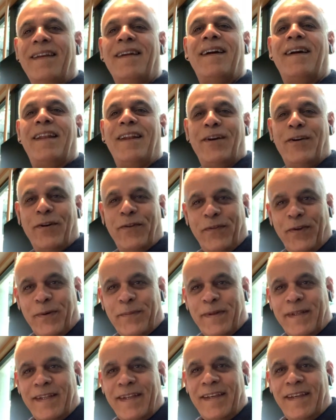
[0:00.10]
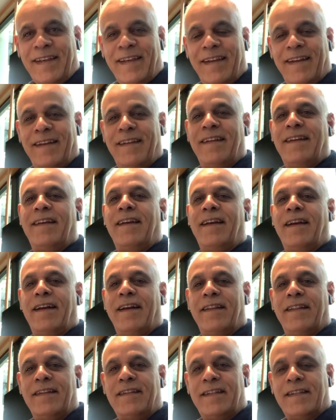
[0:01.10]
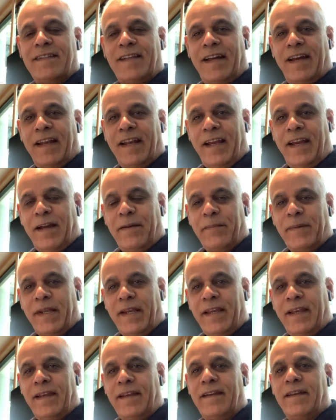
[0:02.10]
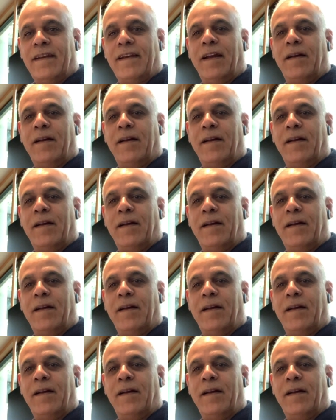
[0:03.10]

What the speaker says: Hello everybody, this is Hani Amari.